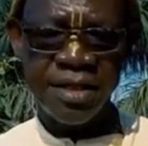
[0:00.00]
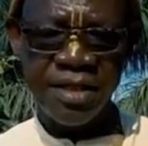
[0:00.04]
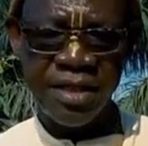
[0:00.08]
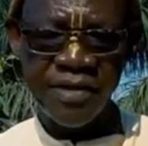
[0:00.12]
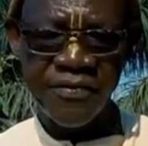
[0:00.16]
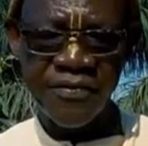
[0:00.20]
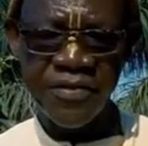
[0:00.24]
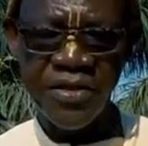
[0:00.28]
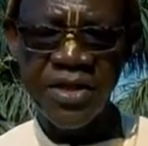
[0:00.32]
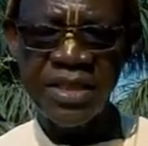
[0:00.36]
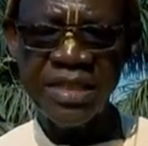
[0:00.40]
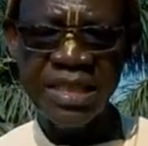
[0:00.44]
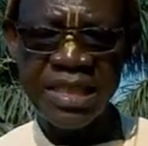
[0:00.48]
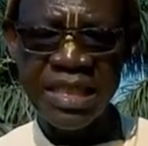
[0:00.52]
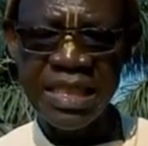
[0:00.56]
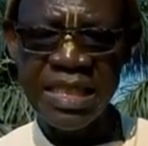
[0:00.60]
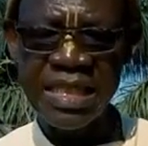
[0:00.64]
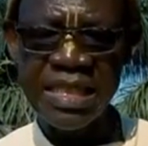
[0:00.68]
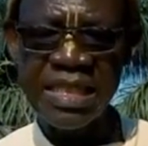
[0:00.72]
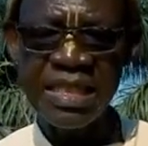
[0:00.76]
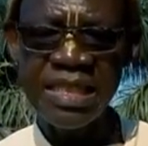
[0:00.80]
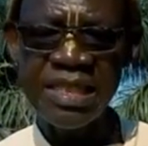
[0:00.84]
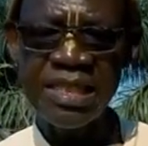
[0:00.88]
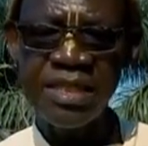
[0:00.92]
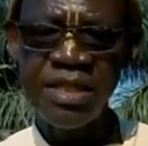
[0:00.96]

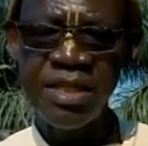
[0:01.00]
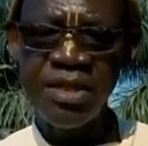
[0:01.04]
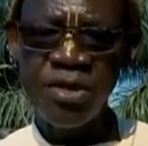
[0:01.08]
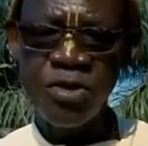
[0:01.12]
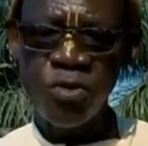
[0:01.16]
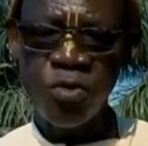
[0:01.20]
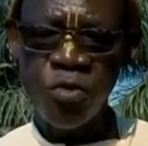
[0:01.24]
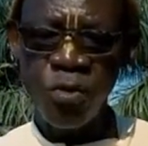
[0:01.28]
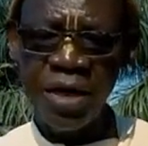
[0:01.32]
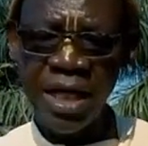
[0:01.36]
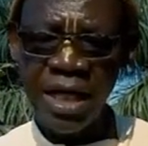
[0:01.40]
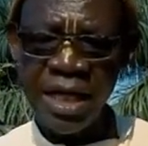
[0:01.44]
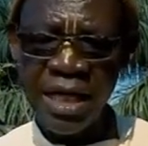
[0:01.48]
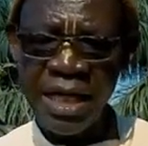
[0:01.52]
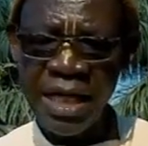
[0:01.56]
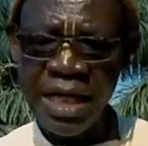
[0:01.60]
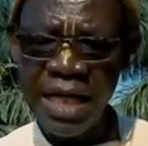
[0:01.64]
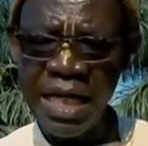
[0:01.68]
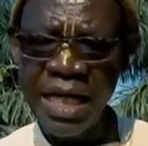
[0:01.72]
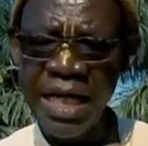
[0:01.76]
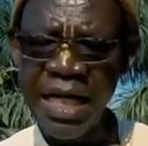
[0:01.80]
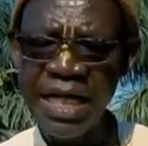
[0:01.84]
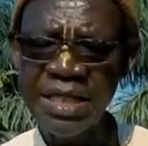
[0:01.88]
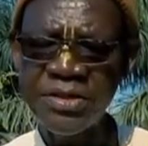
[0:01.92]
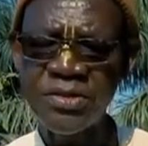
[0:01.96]
devotees, we
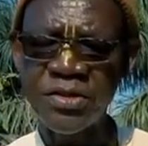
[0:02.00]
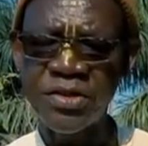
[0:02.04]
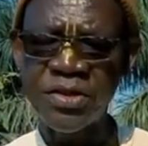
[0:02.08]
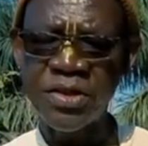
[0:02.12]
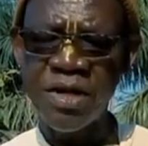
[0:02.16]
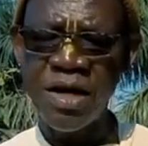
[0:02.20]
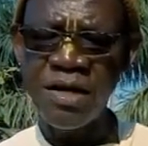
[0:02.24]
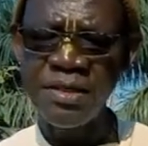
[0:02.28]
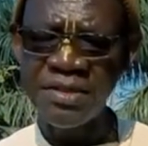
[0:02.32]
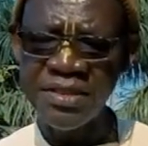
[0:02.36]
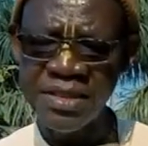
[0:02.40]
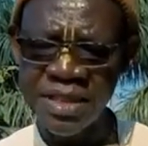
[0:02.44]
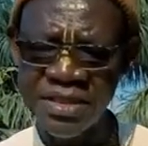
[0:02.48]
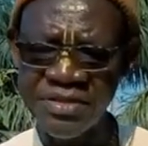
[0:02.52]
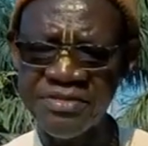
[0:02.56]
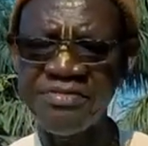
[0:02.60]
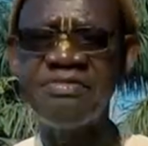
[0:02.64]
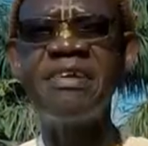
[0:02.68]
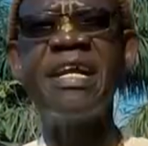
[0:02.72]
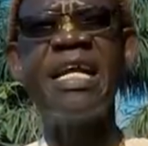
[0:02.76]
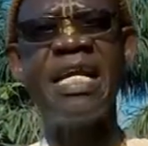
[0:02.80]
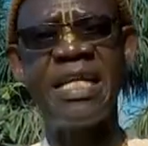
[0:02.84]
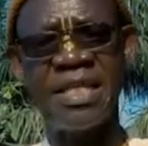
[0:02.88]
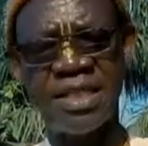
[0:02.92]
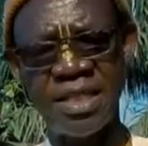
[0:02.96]
need to
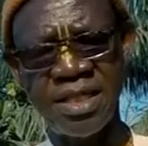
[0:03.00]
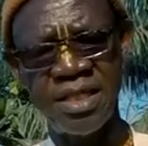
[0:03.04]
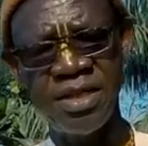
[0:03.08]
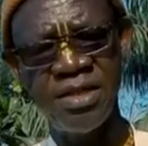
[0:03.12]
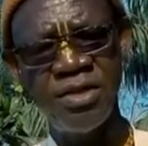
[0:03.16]
concentrate,